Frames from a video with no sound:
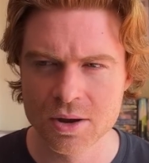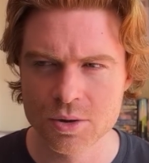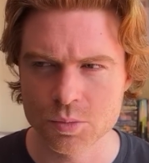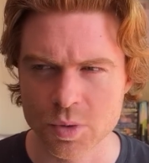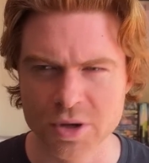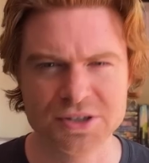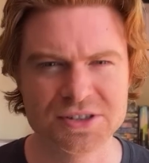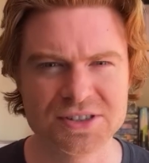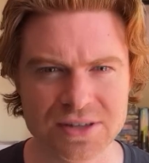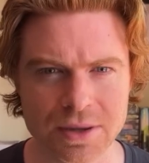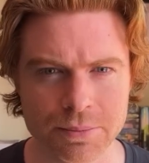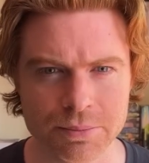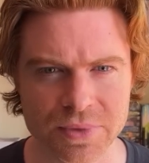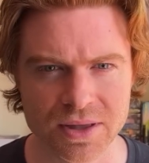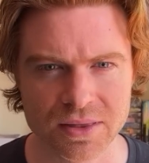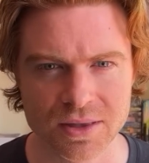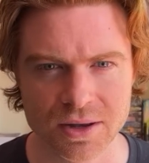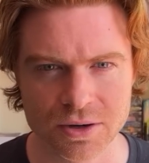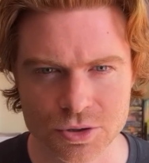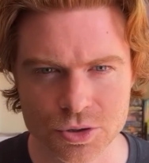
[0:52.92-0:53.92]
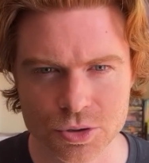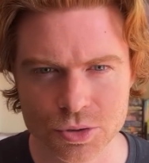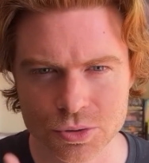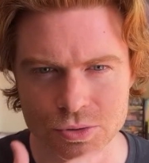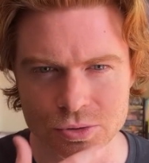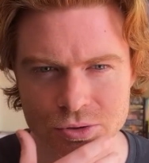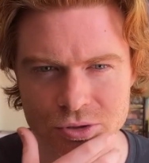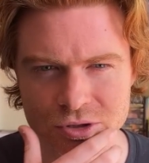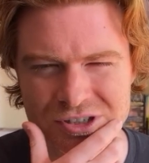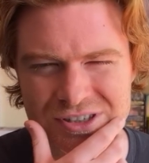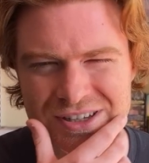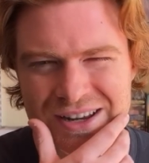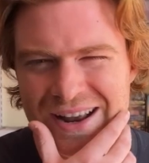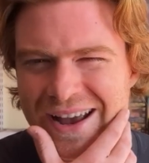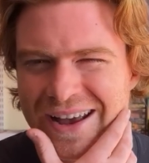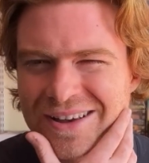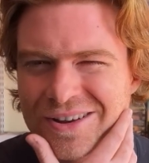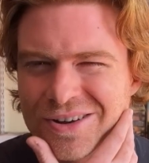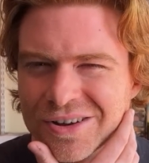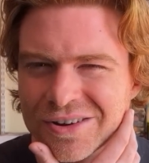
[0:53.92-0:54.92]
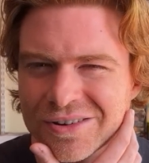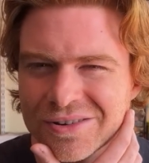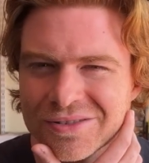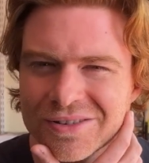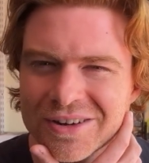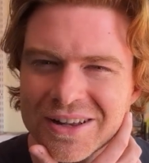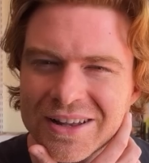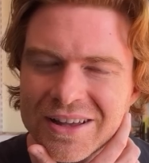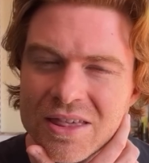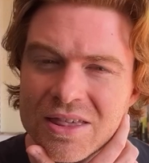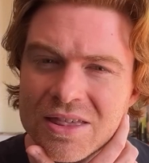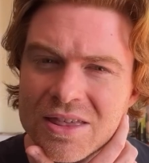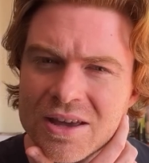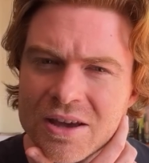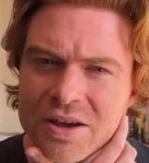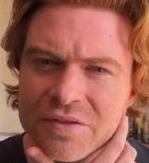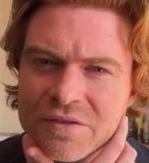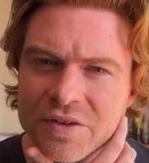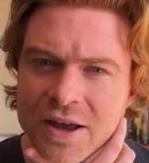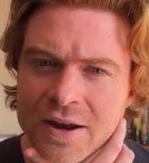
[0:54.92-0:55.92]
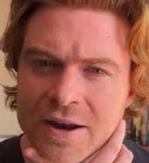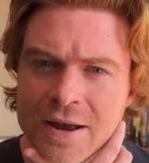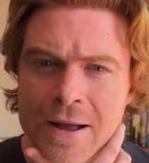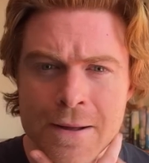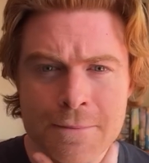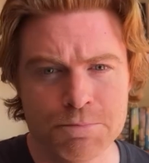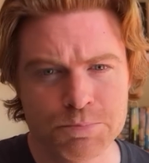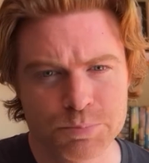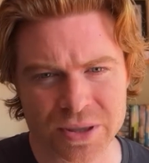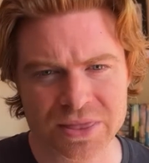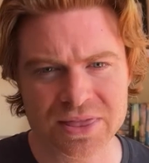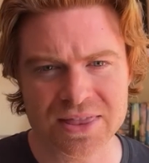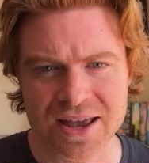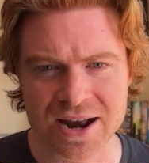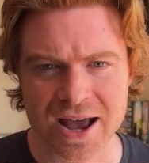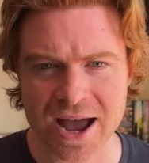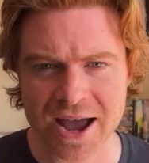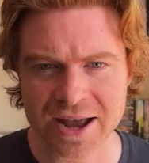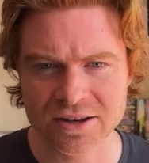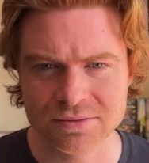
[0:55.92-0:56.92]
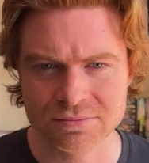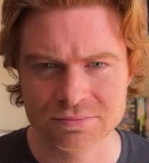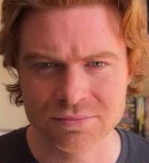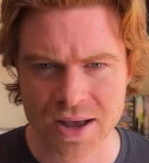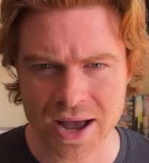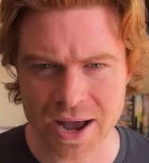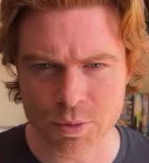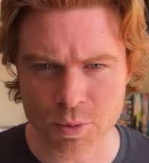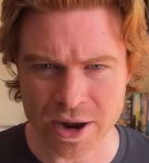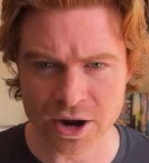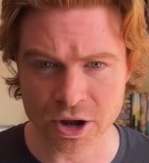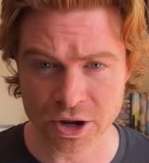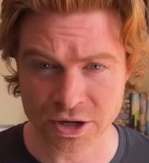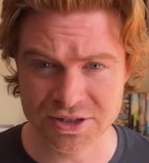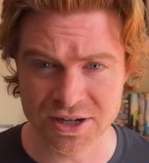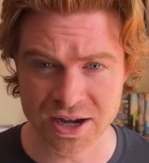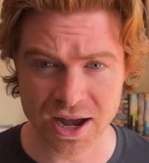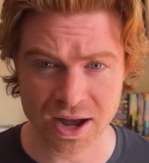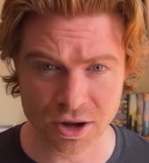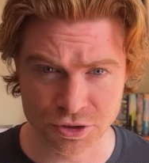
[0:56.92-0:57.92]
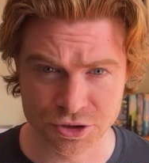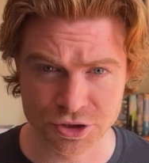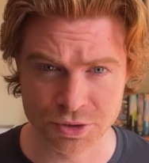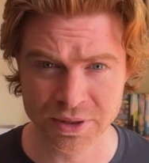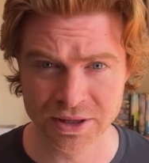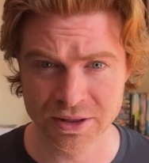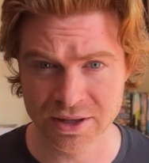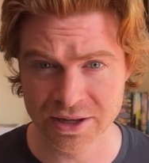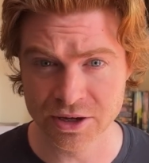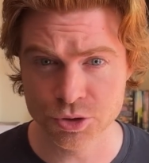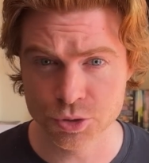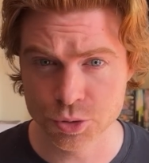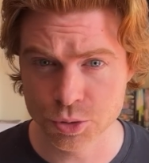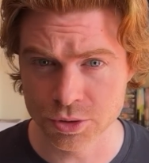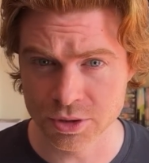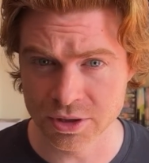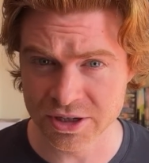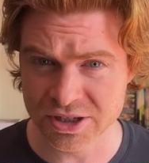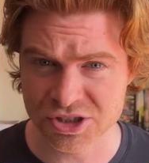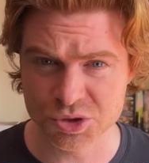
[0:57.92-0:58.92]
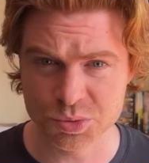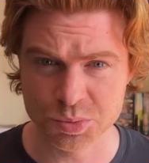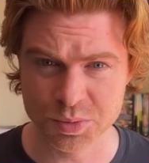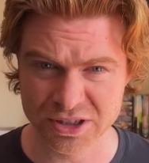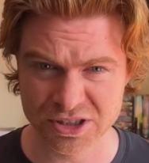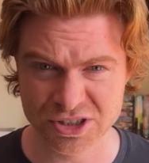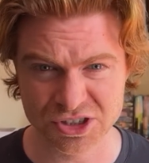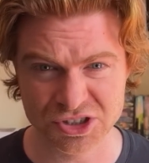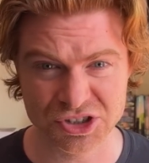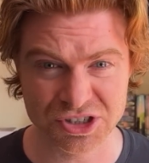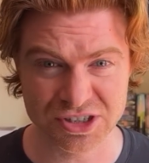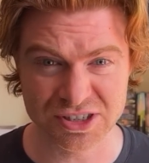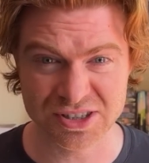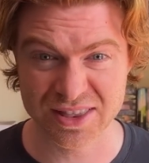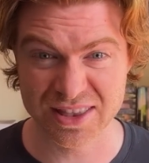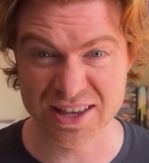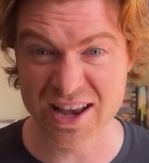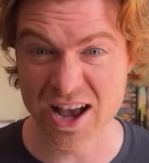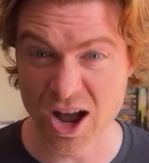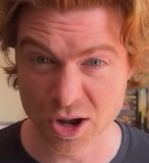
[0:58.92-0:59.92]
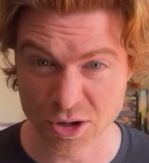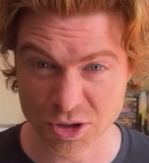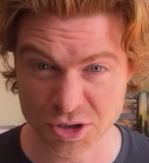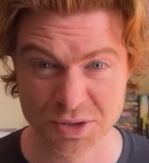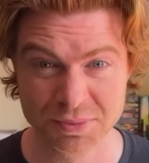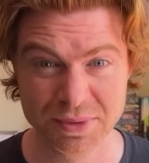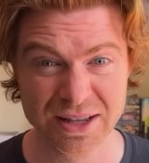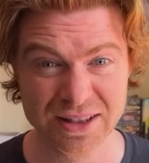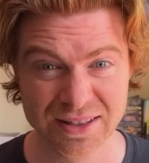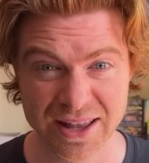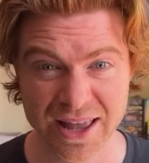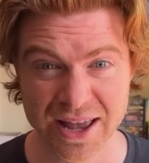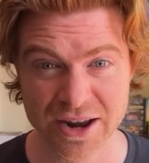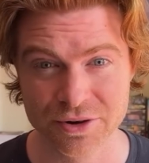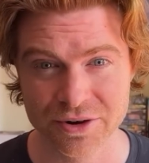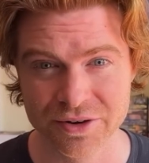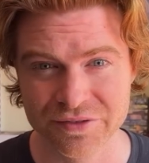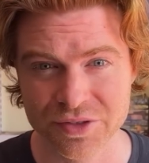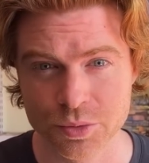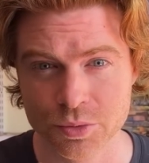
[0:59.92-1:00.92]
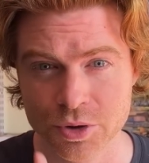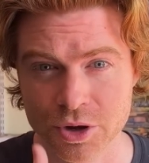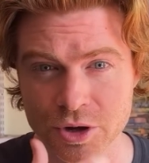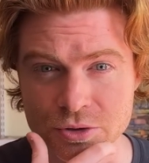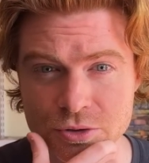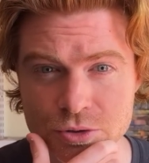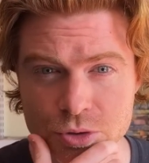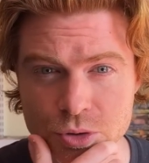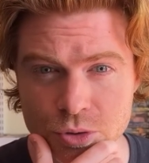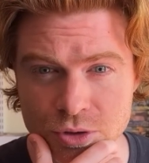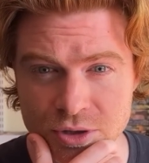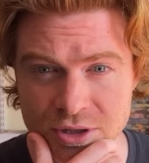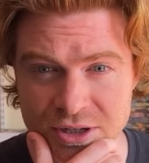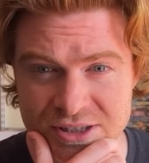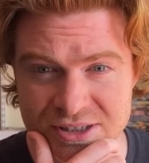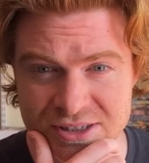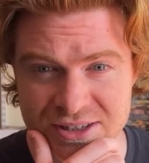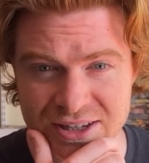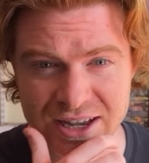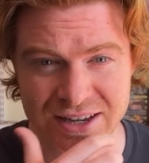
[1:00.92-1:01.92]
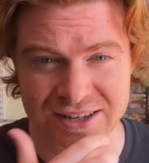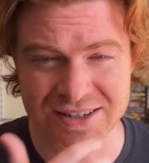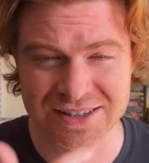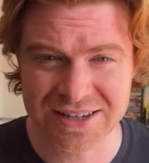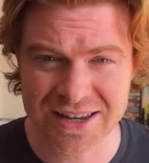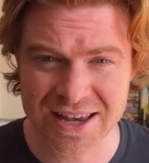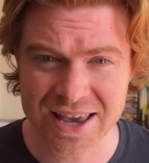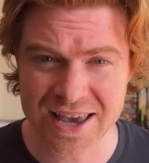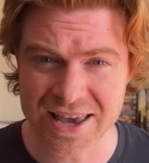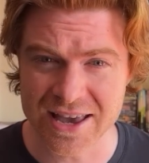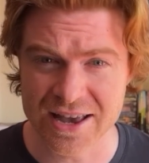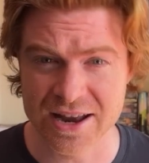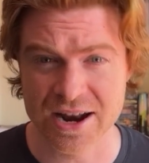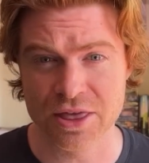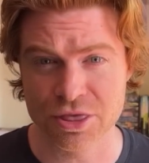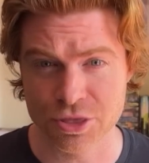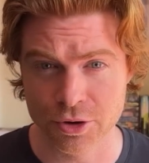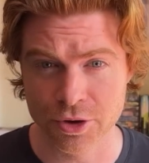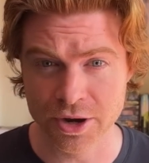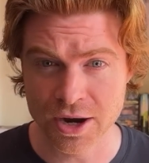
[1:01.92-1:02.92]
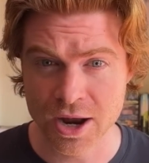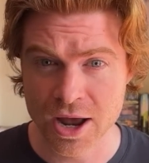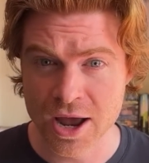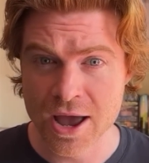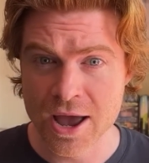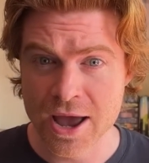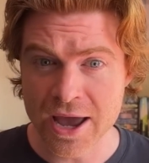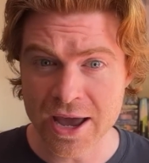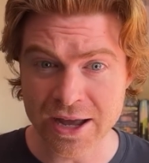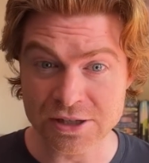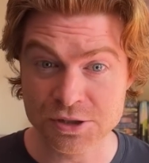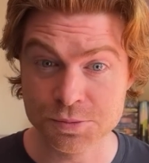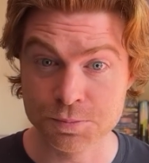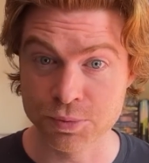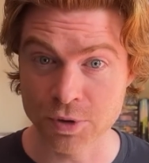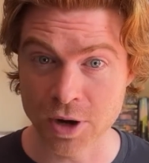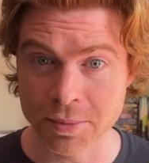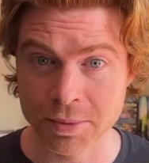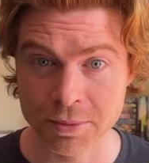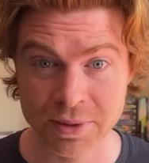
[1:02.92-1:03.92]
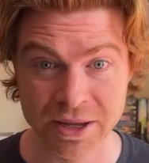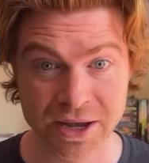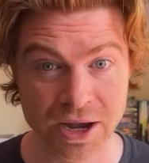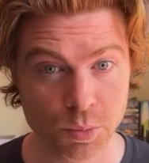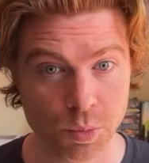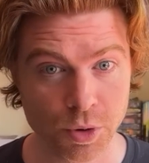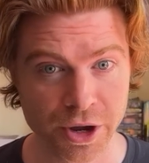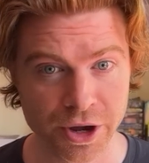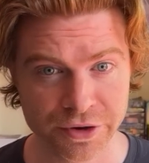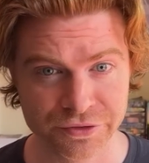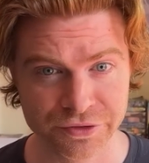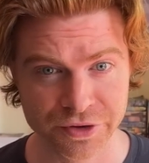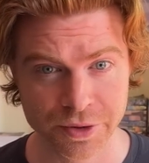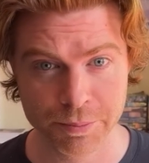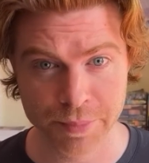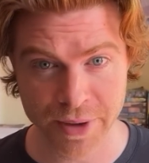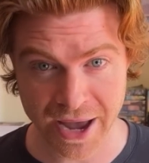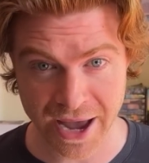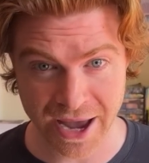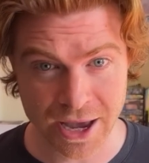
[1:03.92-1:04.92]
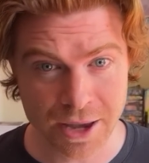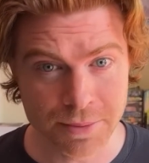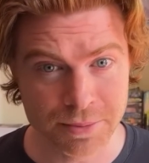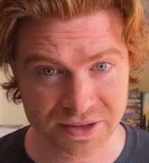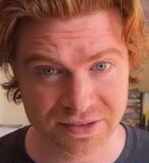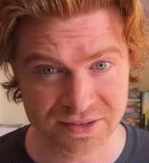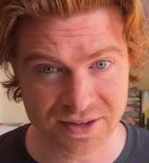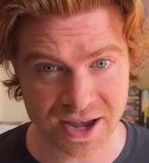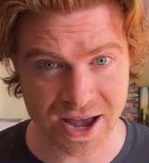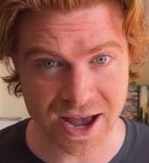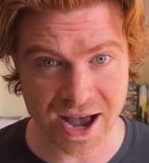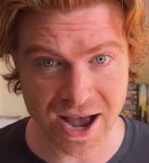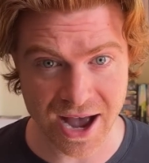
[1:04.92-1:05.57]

what's something that cools, and I couldn't really think of it. But then I went on to ultimately coolest, which is just the ultimate letter of the word coolest, a T, and I thought it's probably a word for babe is our